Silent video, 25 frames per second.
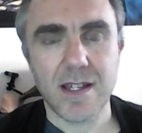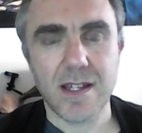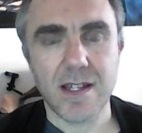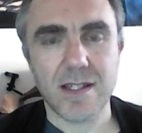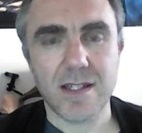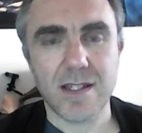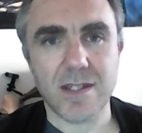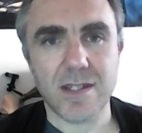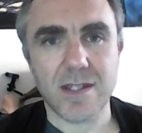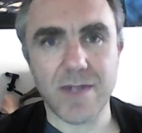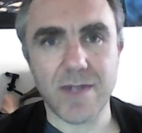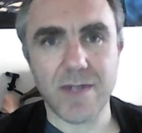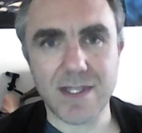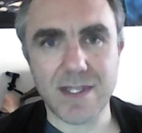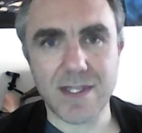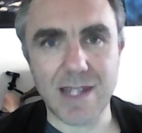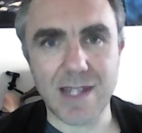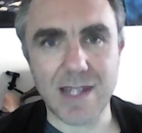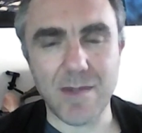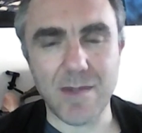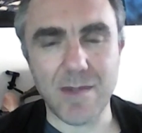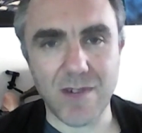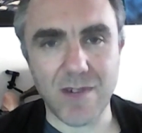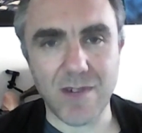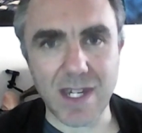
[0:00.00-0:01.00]
So, in
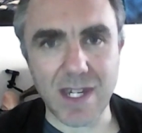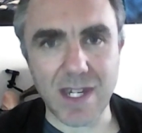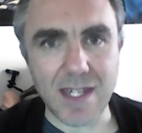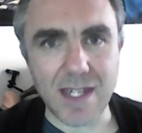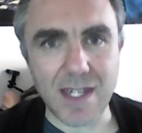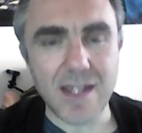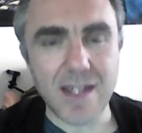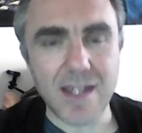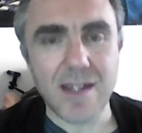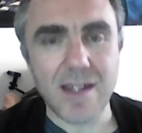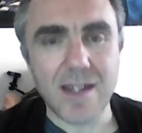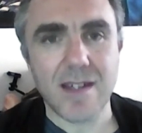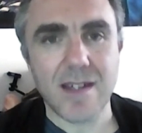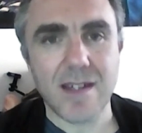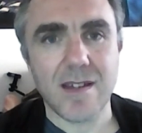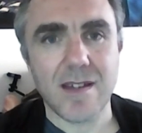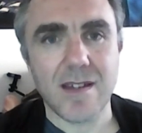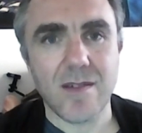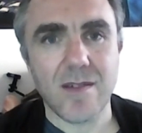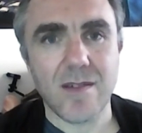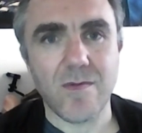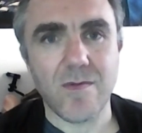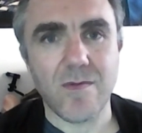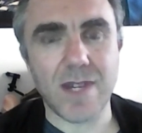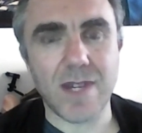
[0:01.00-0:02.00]
summary,
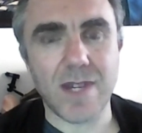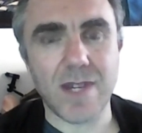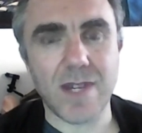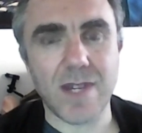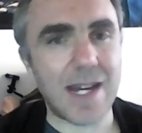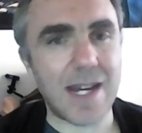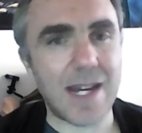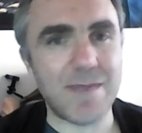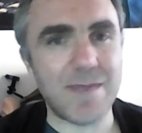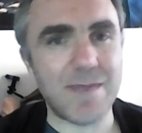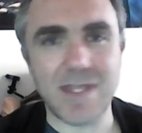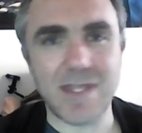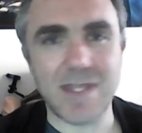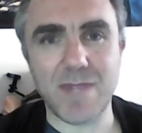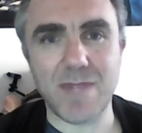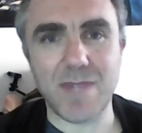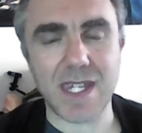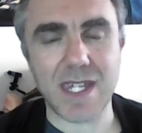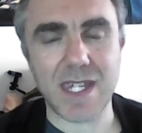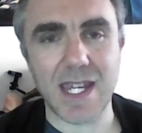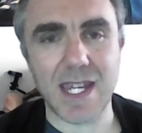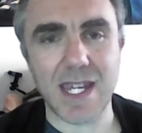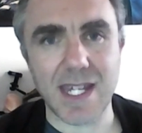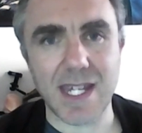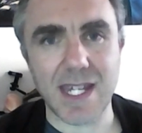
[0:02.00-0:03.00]
when it comes to
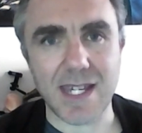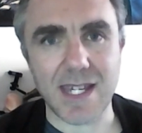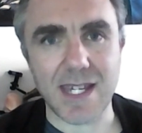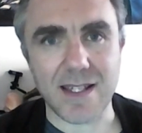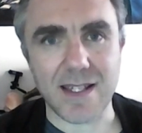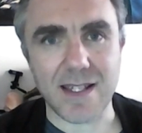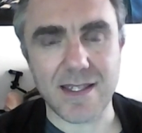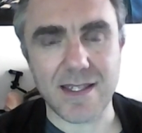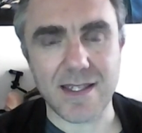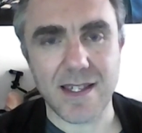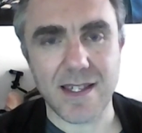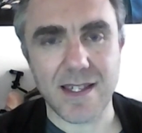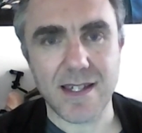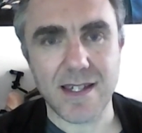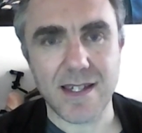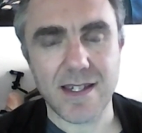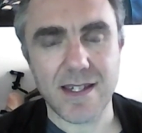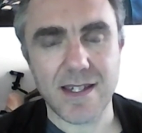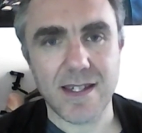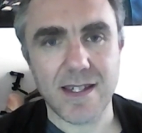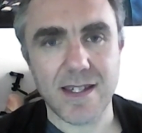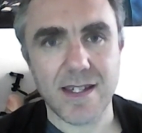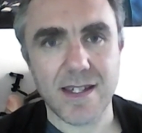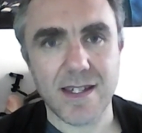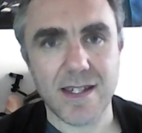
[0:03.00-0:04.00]
beginnings,
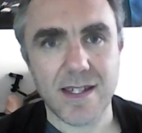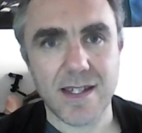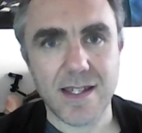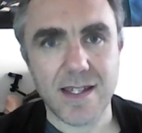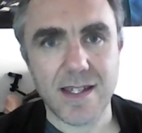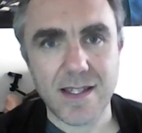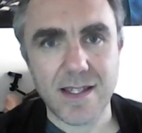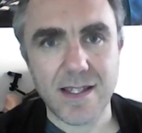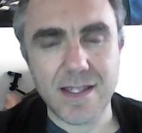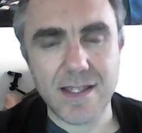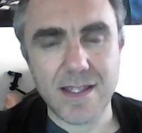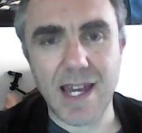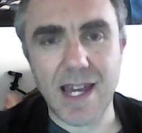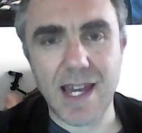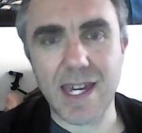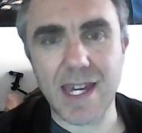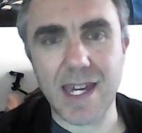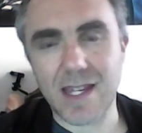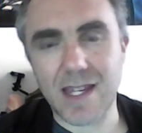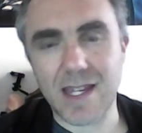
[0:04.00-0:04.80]
take